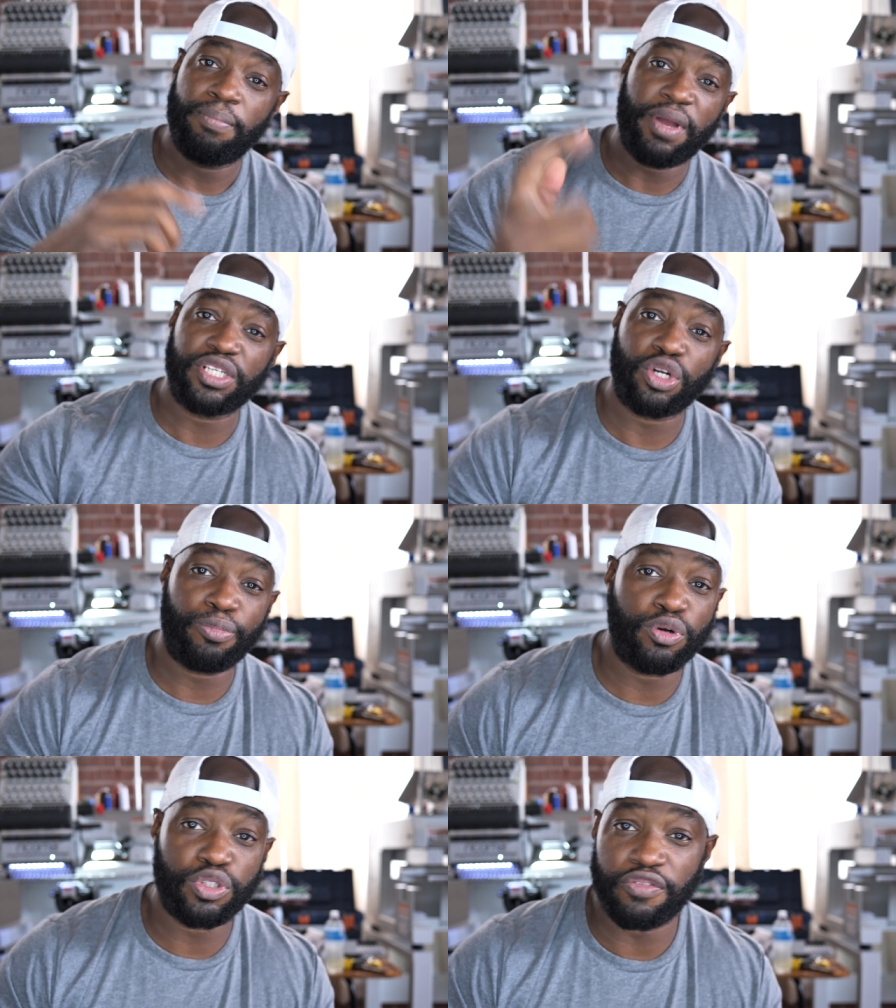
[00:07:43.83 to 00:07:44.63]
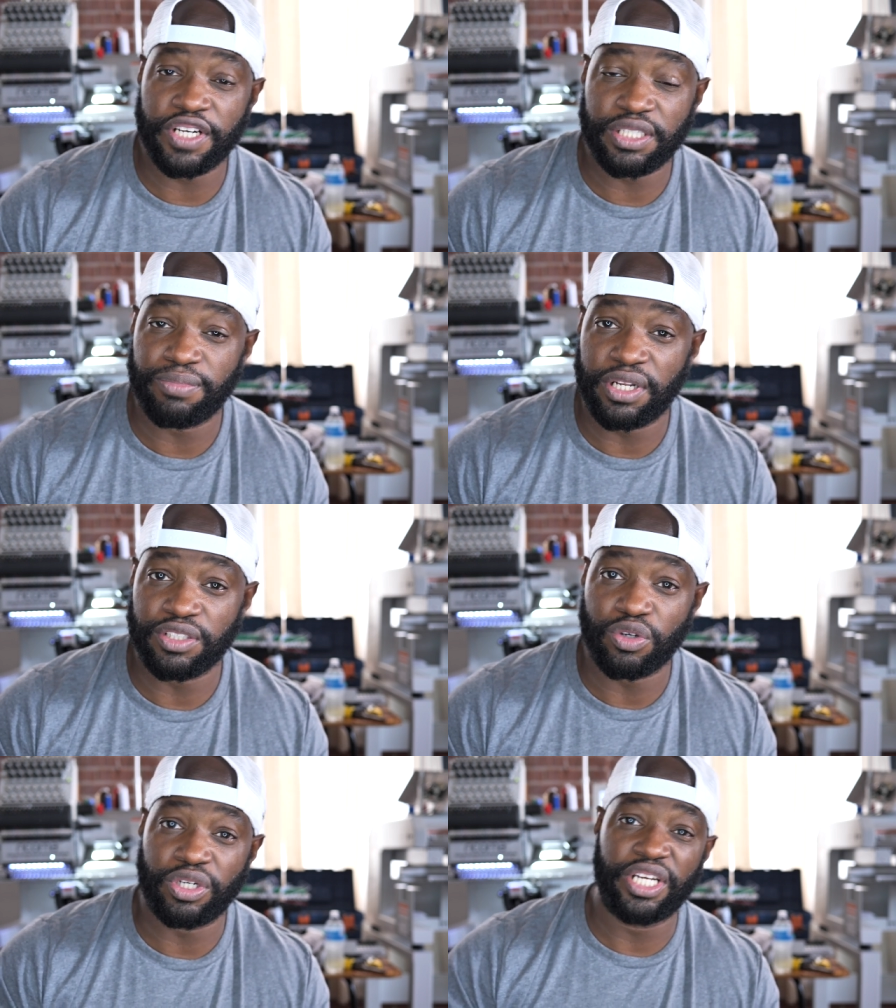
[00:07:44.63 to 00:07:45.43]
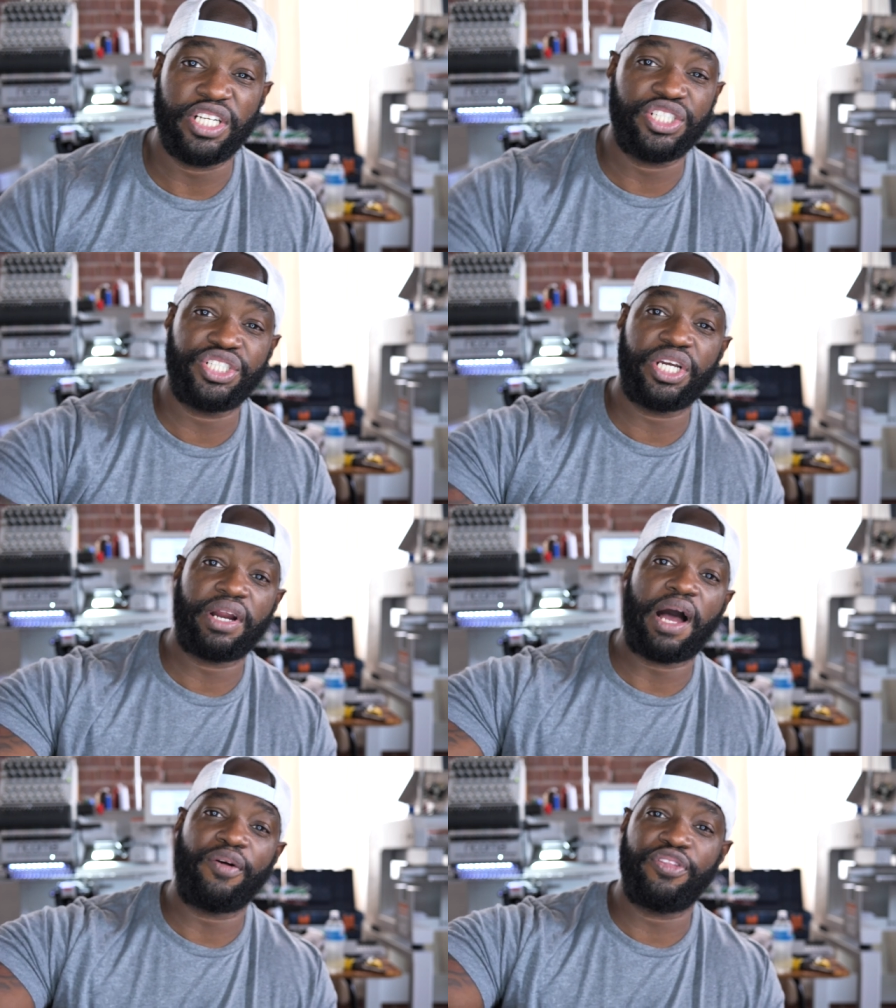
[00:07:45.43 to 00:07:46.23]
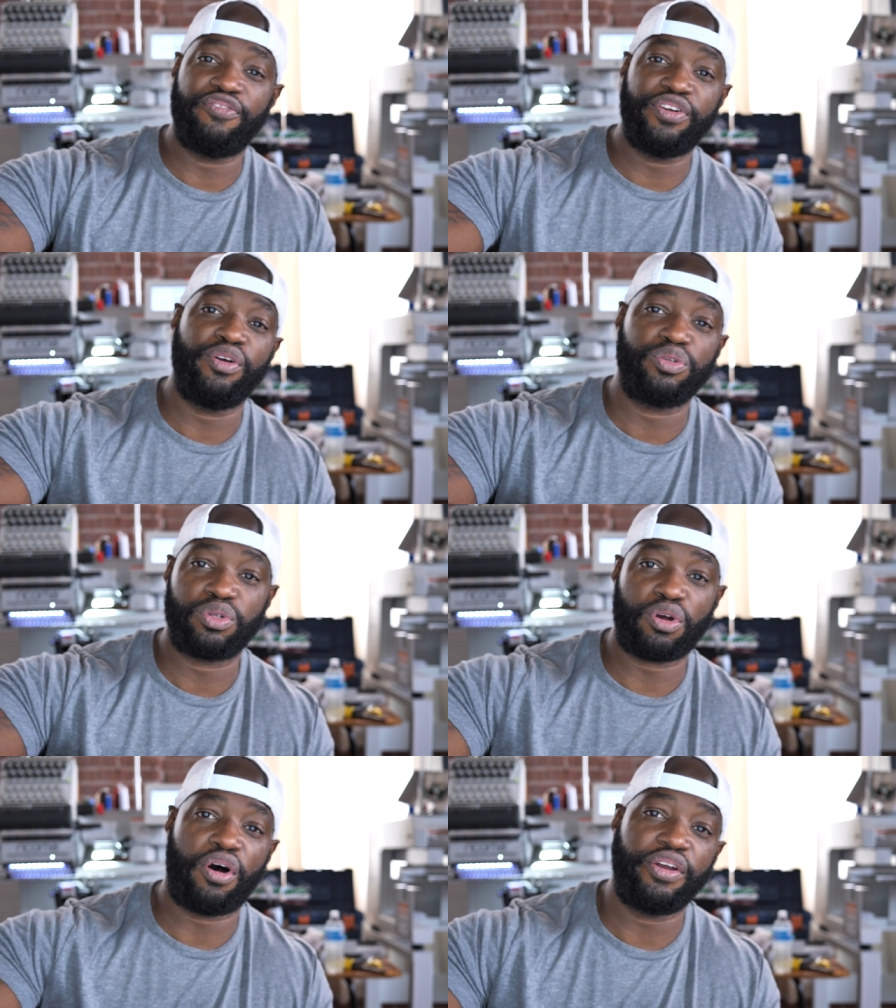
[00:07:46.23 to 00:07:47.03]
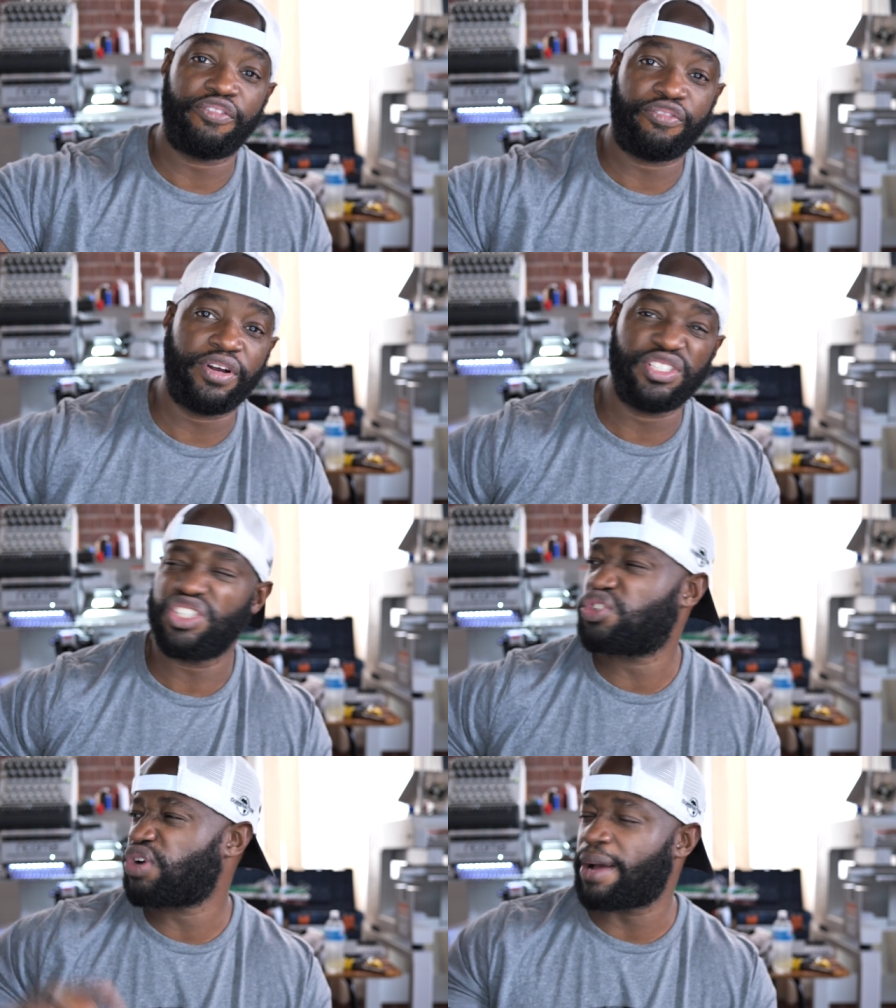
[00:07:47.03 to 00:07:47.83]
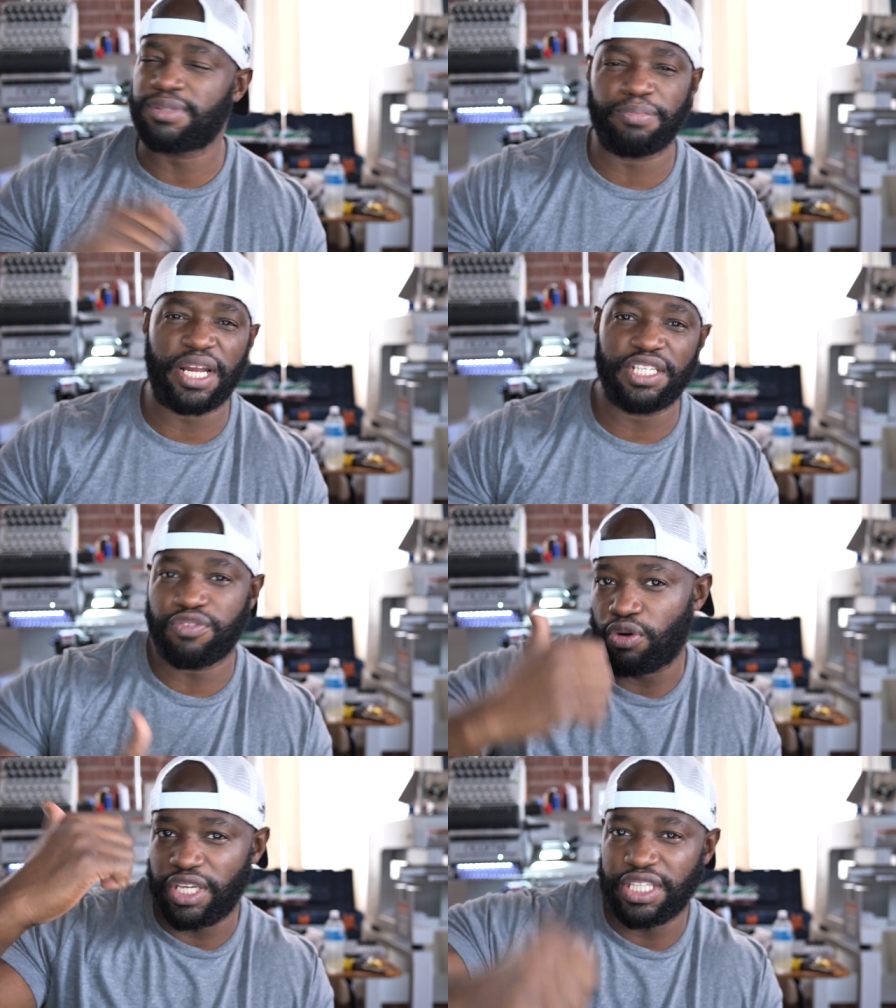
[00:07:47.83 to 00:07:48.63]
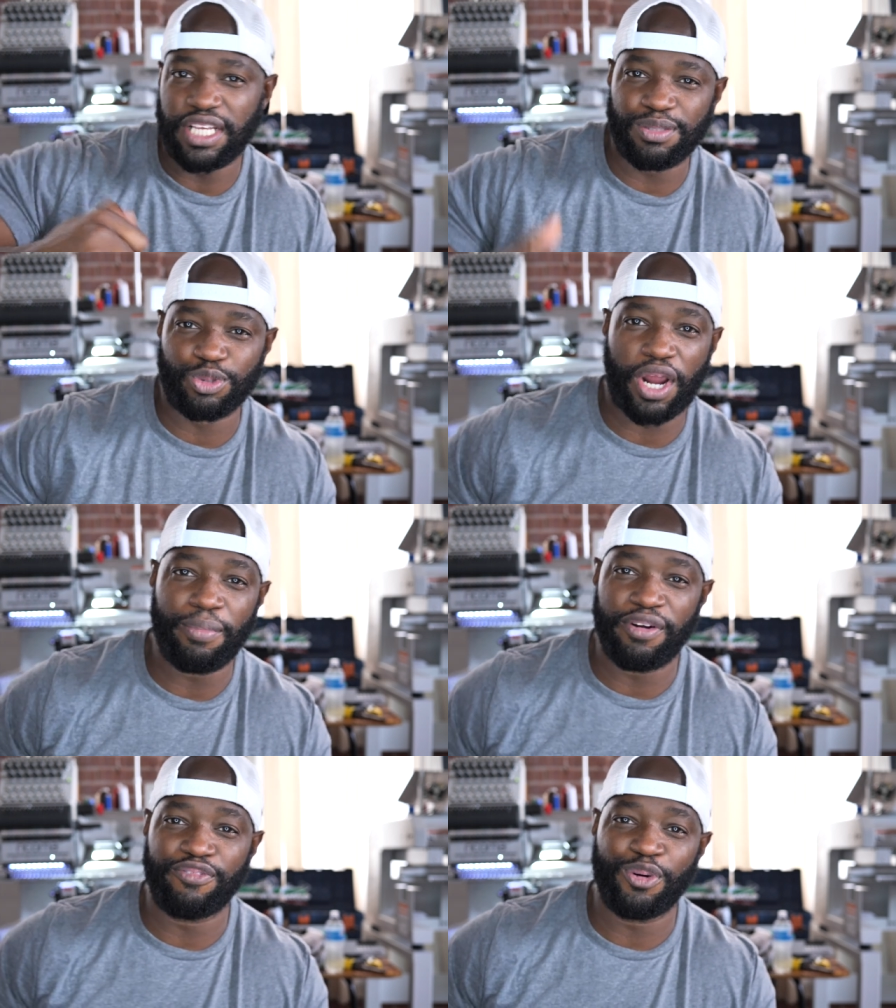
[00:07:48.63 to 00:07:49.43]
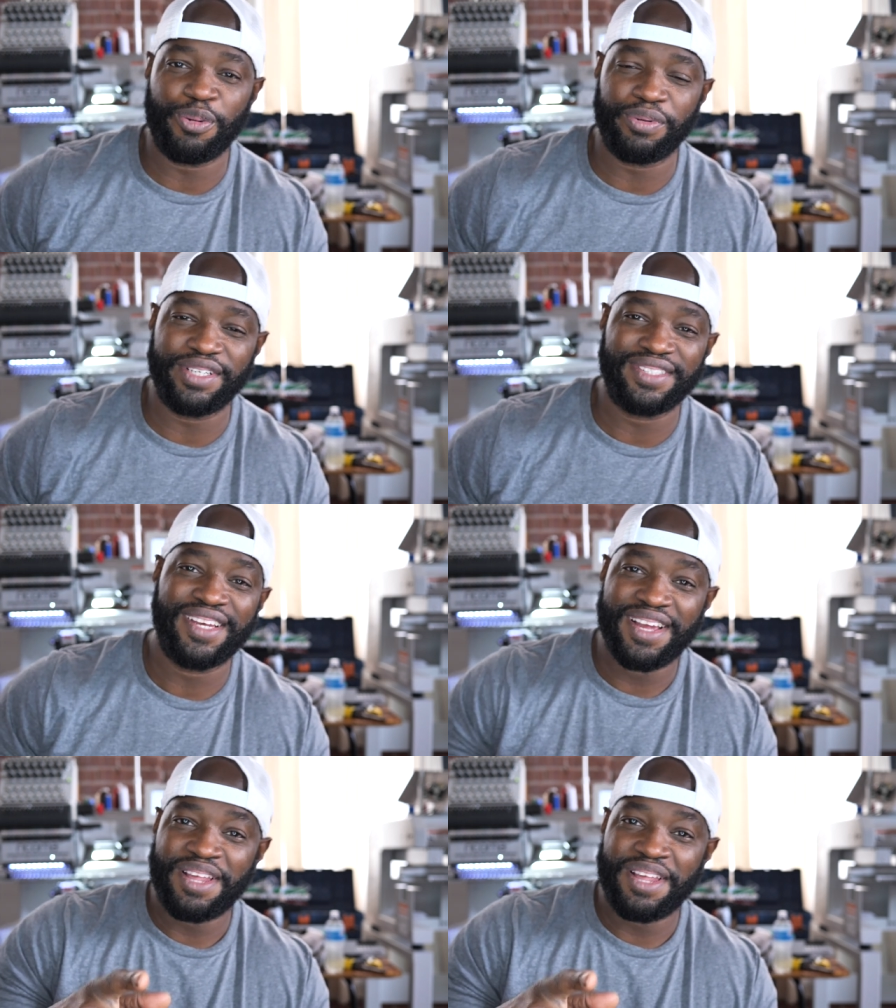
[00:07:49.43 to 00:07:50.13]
Make sure the post notification bell is on, and share out the videos with all your friends. Just grab somebody's phone and hit that subscribe button for me, please.